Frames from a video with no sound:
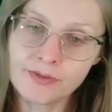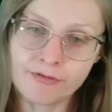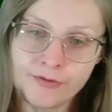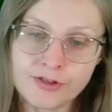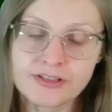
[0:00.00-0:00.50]
the
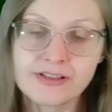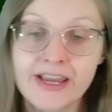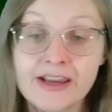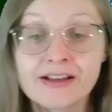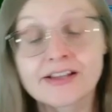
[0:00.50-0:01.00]
first
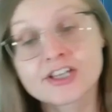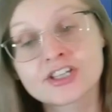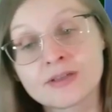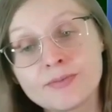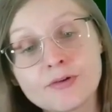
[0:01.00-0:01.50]
layer
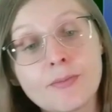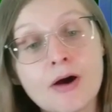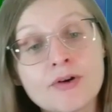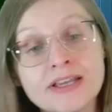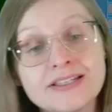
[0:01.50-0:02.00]
collection appeal
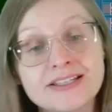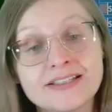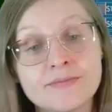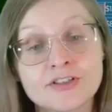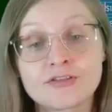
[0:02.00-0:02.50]
power index
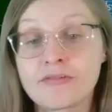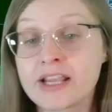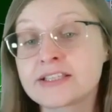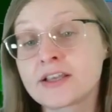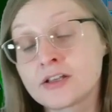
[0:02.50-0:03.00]

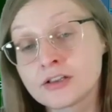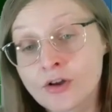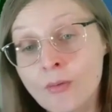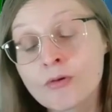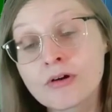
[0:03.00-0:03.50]
demonstrates the global